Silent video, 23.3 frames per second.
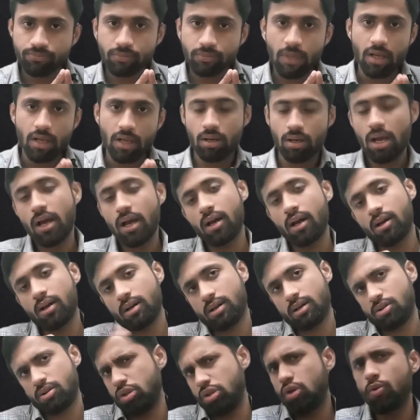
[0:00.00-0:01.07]

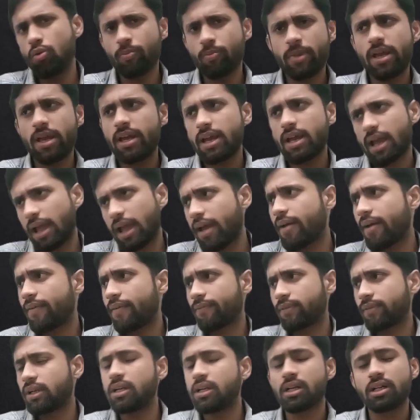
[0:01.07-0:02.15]
You may have
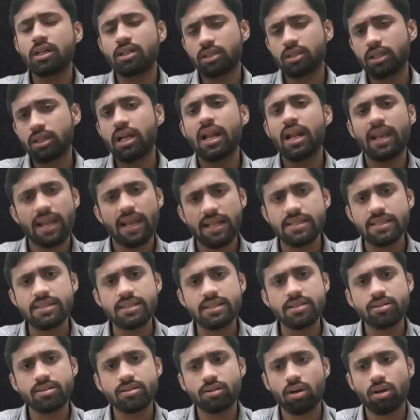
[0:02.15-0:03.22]
learned the
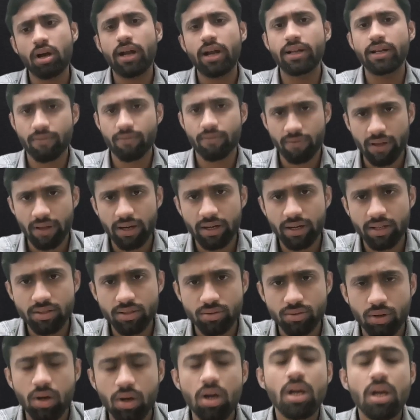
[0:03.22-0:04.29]
Lenz's law and the Faraday's
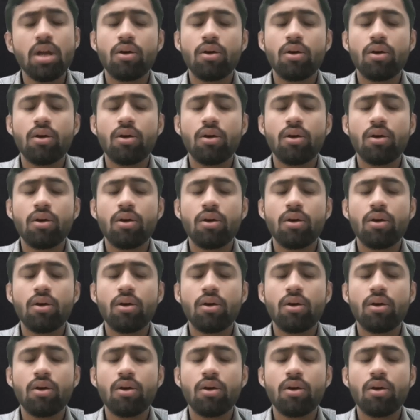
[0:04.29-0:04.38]
law,